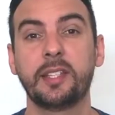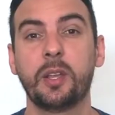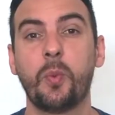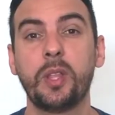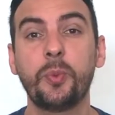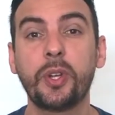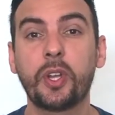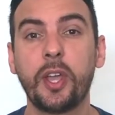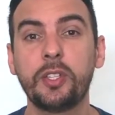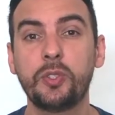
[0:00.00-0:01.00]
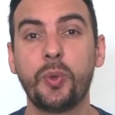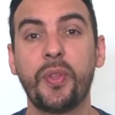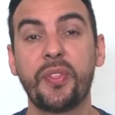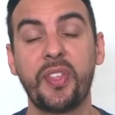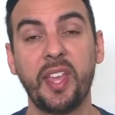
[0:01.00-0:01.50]
what we're going to do
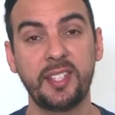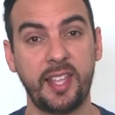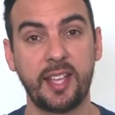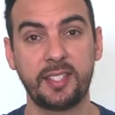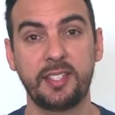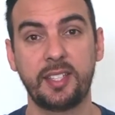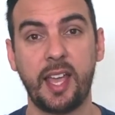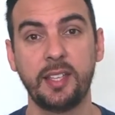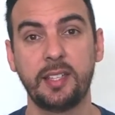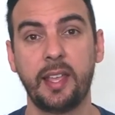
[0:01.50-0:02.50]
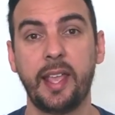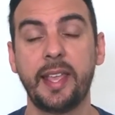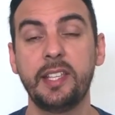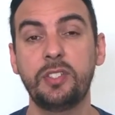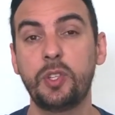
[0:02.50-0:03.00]
in this exercise
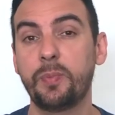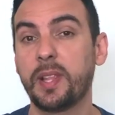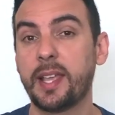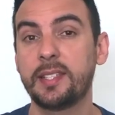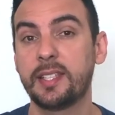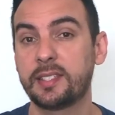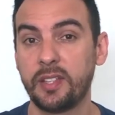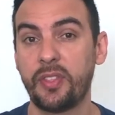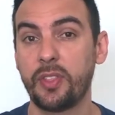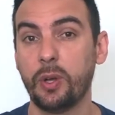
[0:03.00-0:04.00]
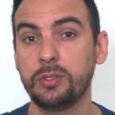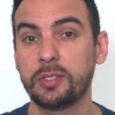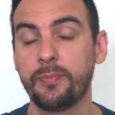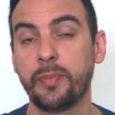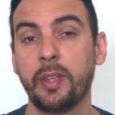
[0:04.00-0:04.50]
is to play 16th notes
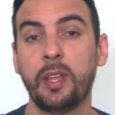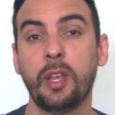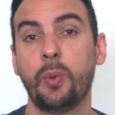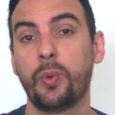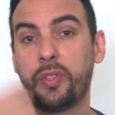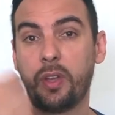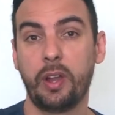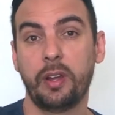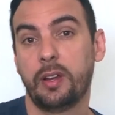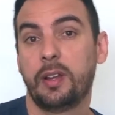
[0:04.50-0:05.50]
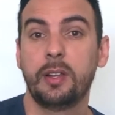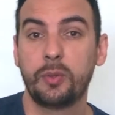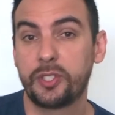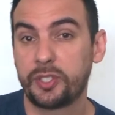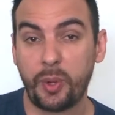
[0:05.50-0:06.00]
with our
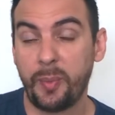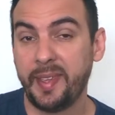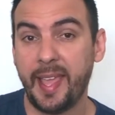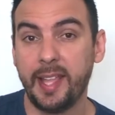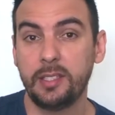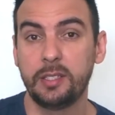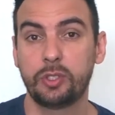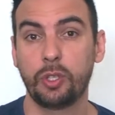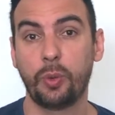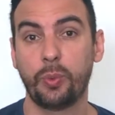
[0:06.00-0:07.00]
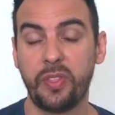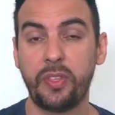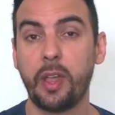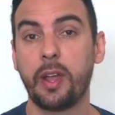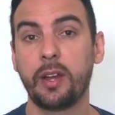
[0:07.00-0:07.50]
strumming hand. So with
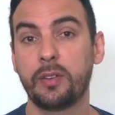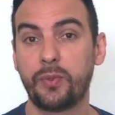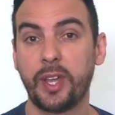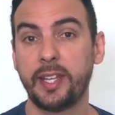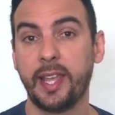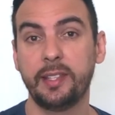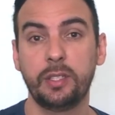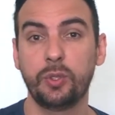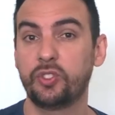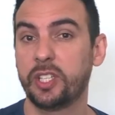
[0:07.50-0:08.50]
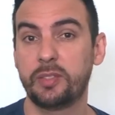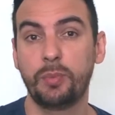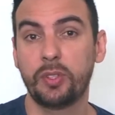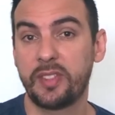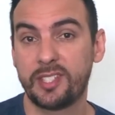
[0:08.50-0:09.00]
your fretting hand, you just
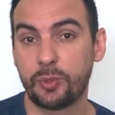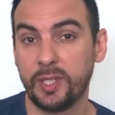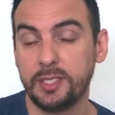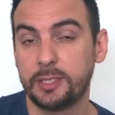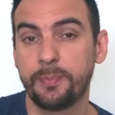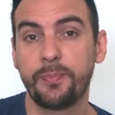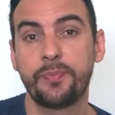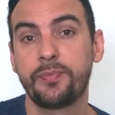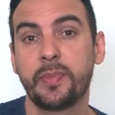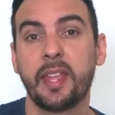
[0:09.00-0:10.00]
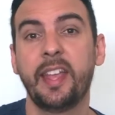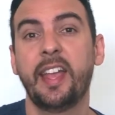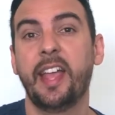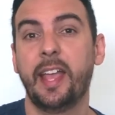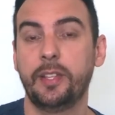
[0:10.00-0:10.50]
mute the strings
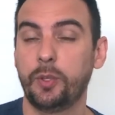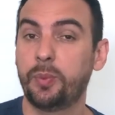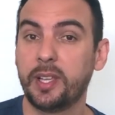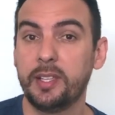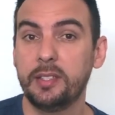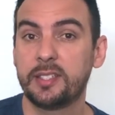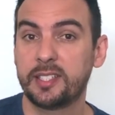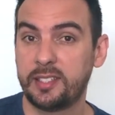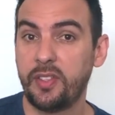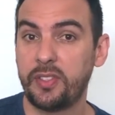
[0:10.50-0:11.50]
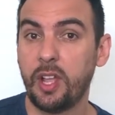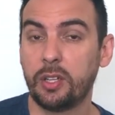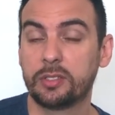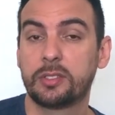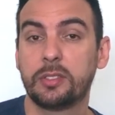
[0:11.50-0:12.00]
and you play 16th
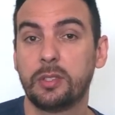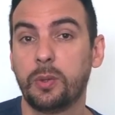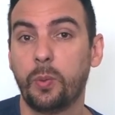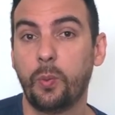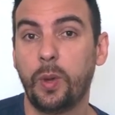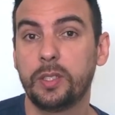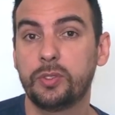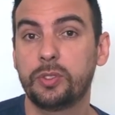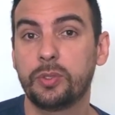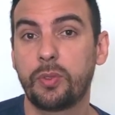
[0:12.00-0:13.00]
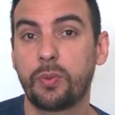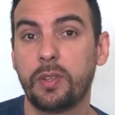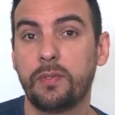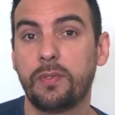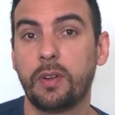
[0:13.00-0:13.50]
notes. 1, 2, 3,
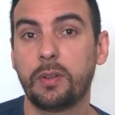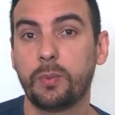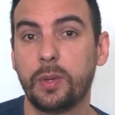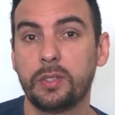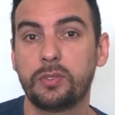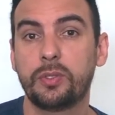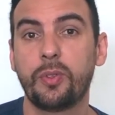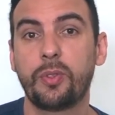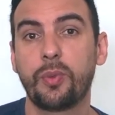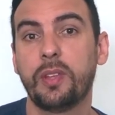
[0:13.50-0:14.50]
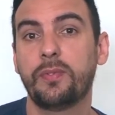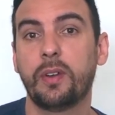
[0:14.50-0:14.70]
4, 1, 2, 3, 4.